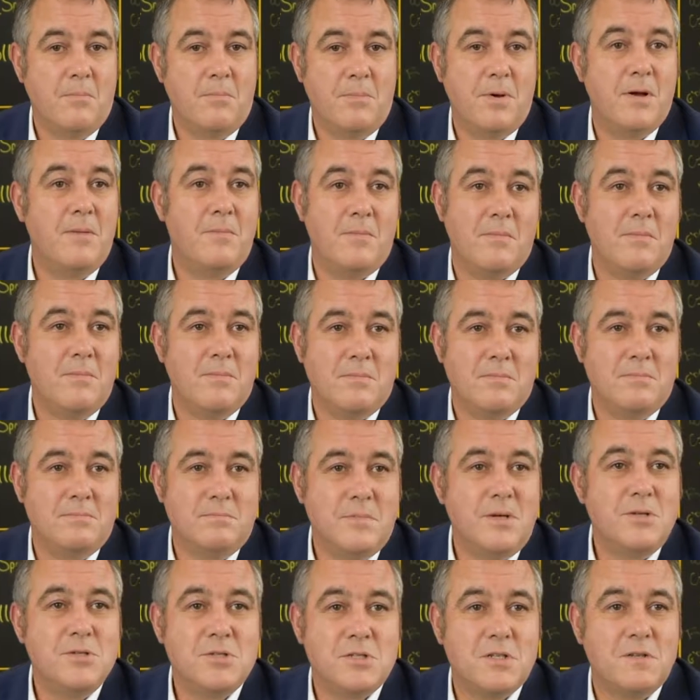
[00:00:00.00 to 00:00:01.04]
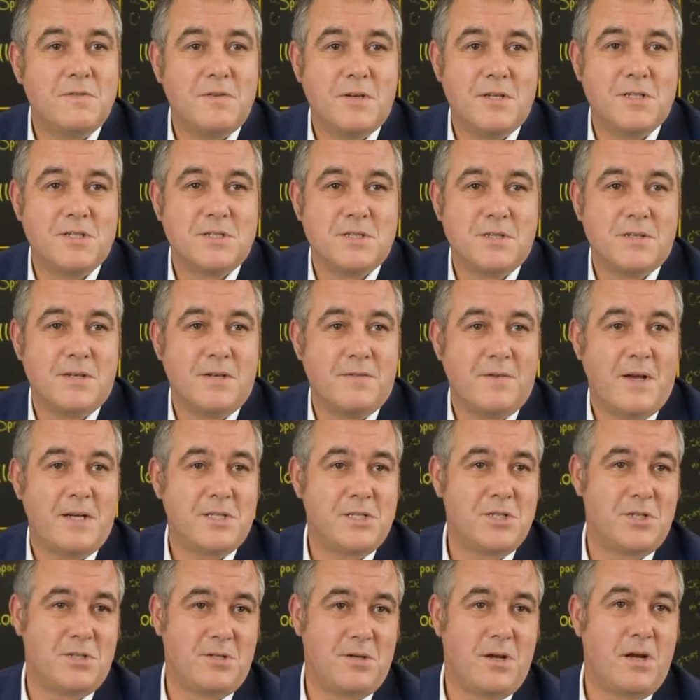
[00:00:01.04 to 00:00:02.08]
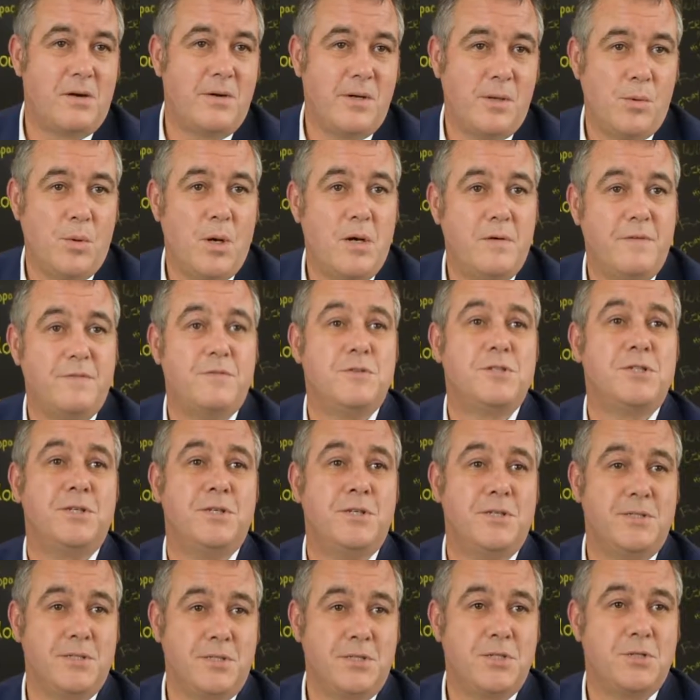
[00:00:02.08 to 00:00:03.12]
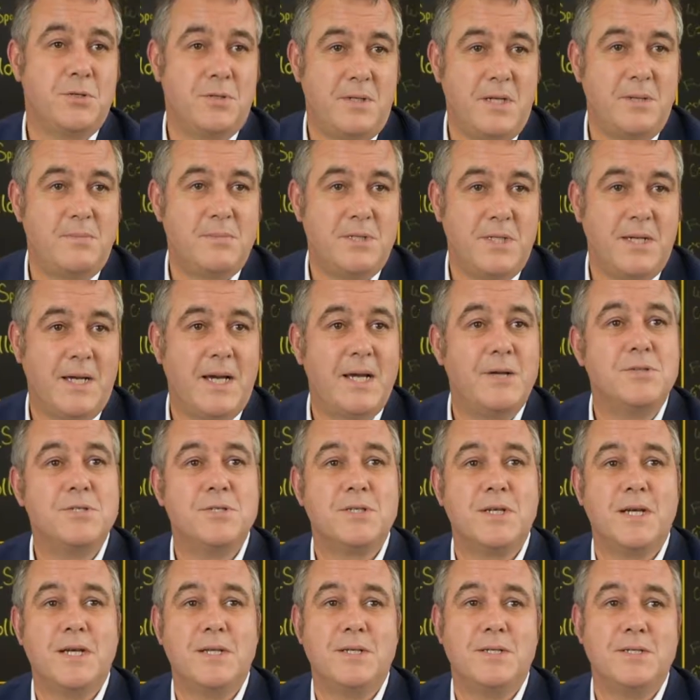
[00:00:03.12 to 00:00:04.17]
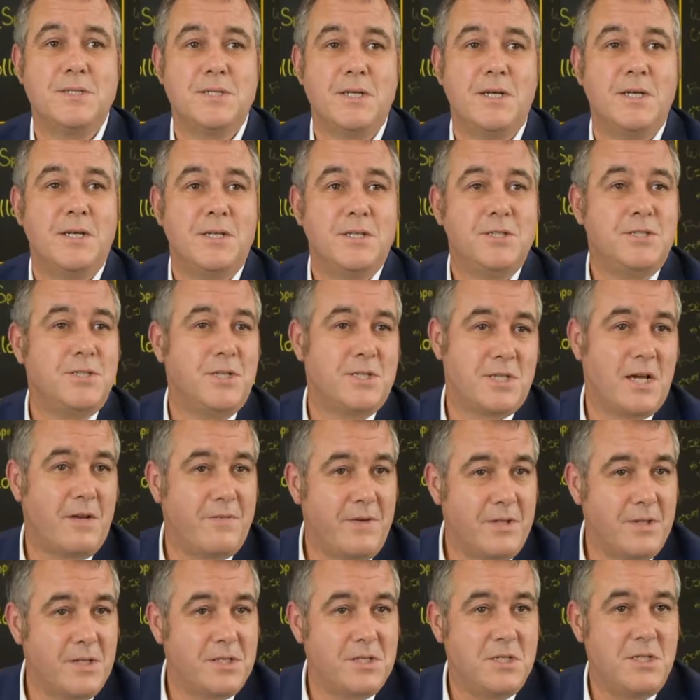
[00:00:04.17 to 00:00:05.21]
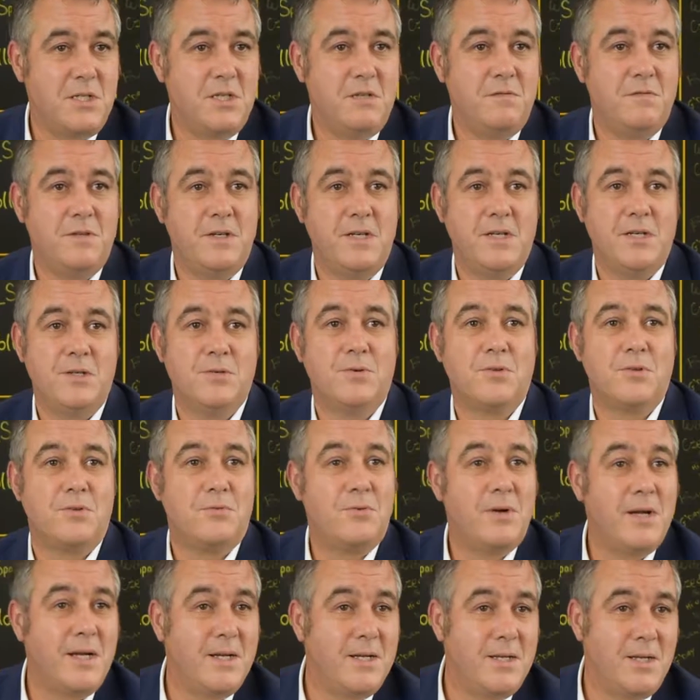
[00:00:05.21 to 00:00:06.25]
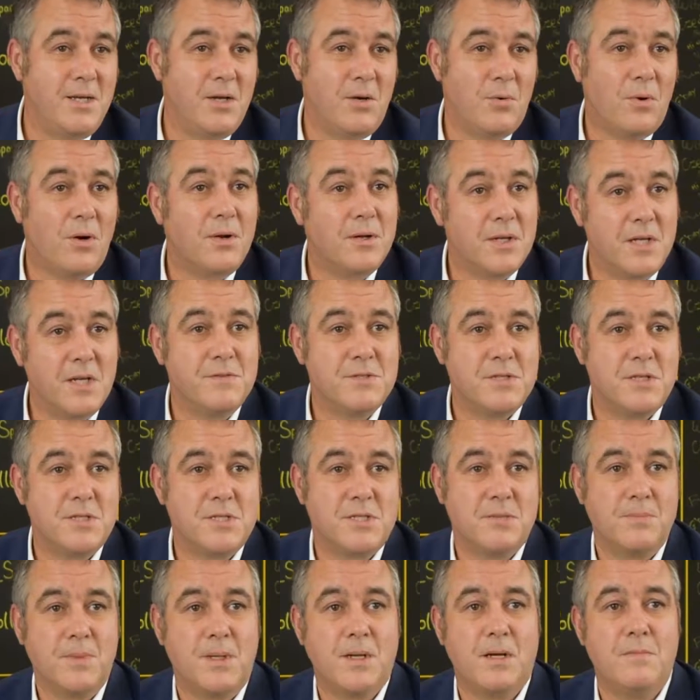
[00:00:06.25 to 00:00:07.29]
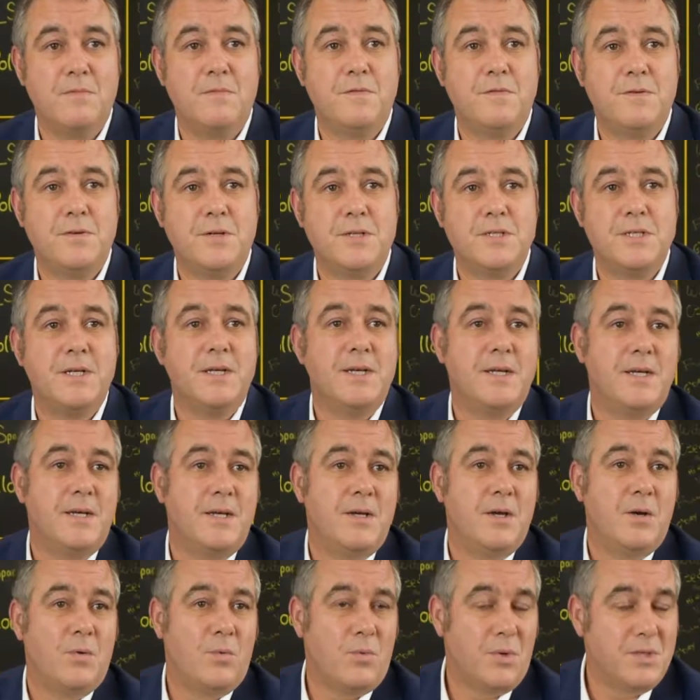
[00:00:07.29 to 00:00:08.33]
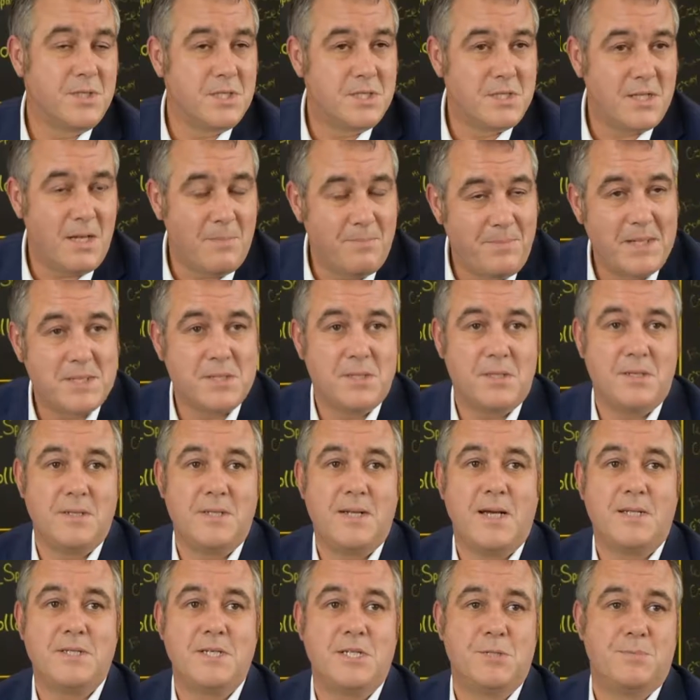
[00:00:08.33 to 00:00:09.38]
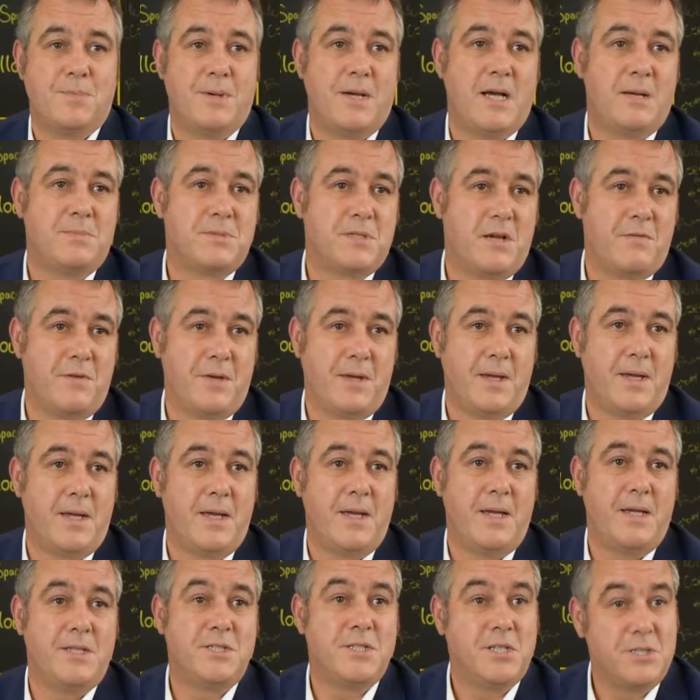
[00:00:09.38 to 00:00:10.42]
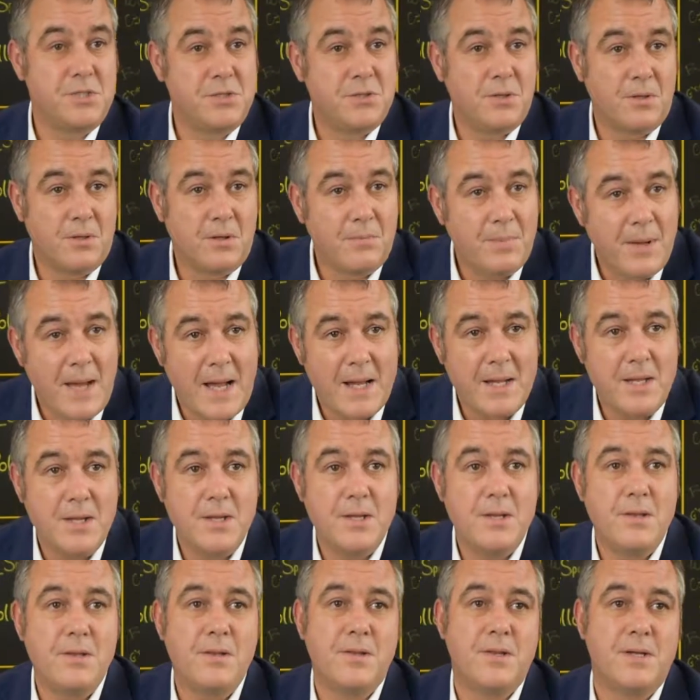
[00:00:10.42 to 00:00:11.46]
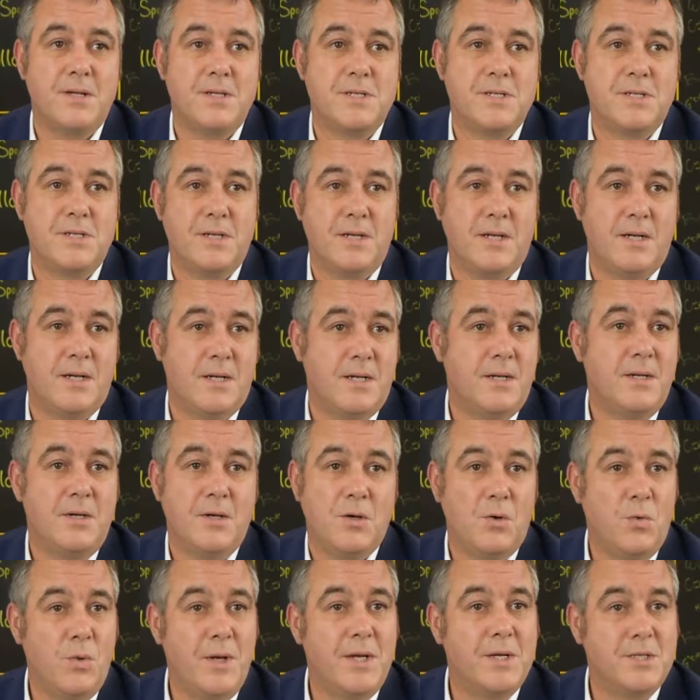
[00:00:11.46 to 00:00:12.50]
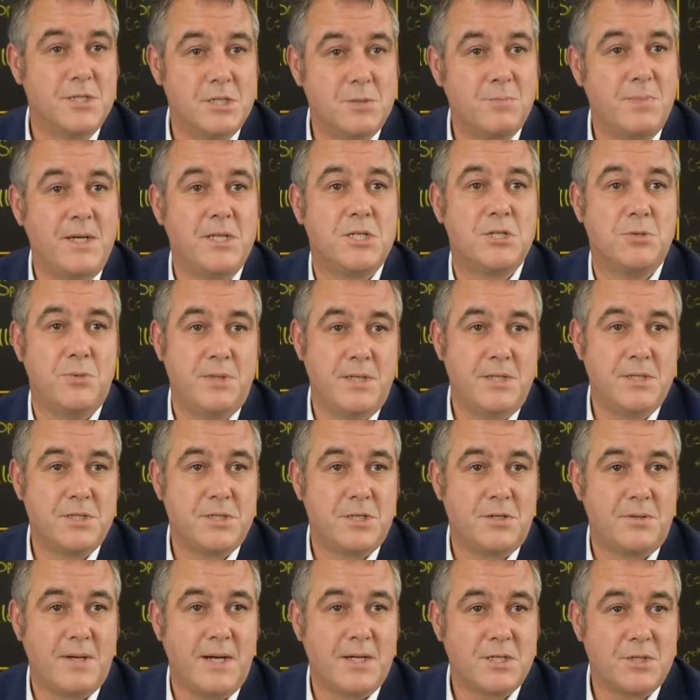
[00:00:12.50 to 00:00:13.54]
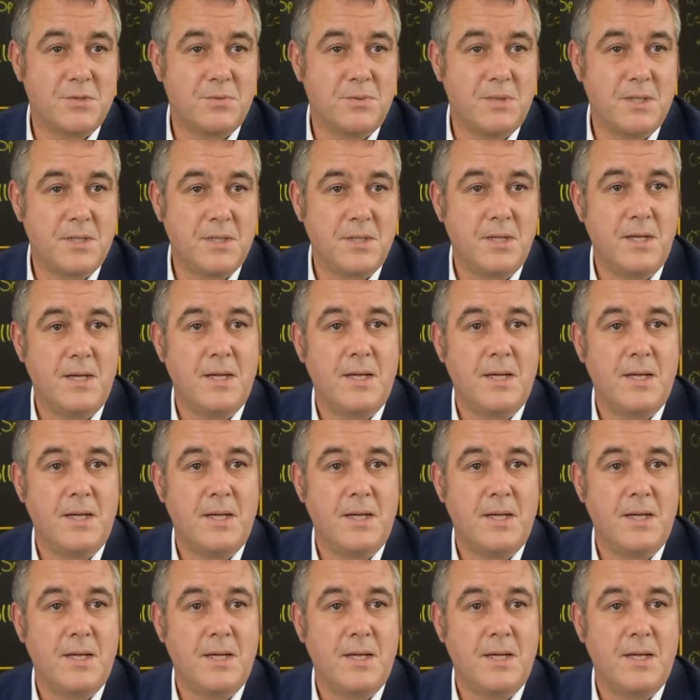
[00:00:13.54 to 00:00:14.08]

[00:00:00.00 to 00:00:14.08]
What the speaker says: But most of us have had a scenario where we've returned to an empty house and just having the TV or the radio on gives us some comfort. One step better than that is perhaps having a digital companion that we can speak to and interact with.